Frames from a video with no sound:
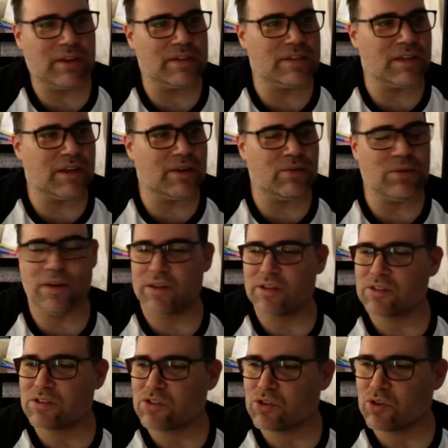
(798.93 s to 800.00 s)
anyone
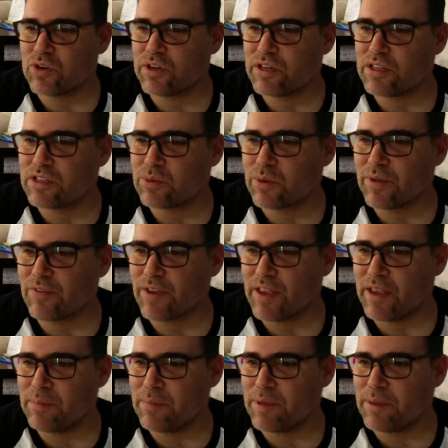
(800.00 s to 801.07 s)
else joined us? We have
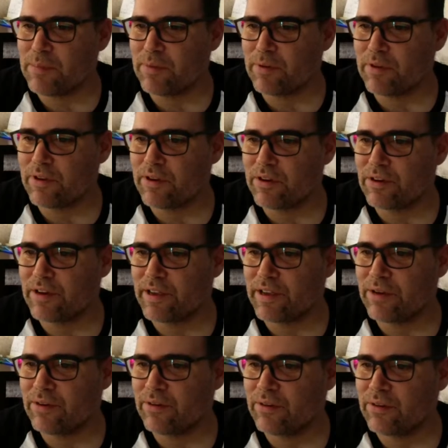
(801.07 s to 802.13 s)
8 people here
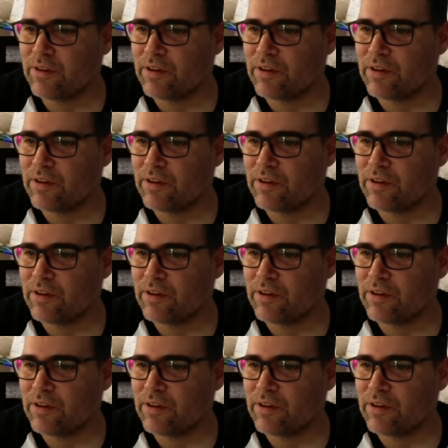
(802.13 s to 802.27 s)
now.